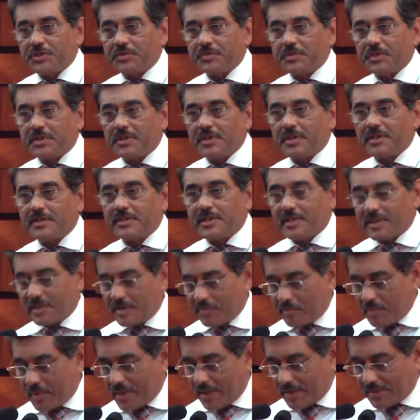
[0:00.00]
especially Central
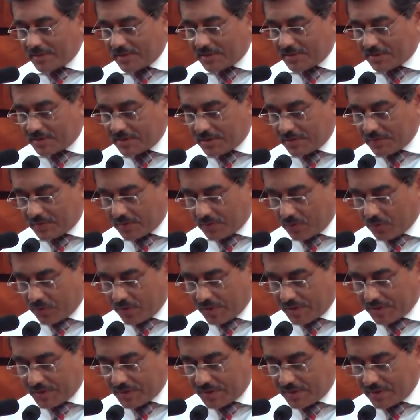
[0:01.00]
Bank's 67th
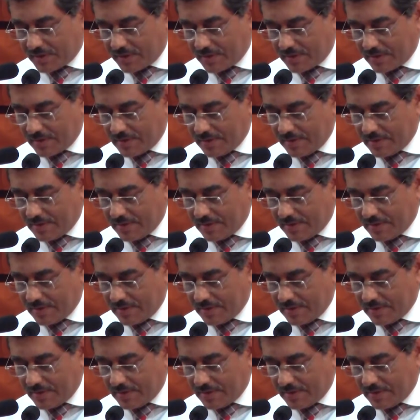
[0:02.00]
oration,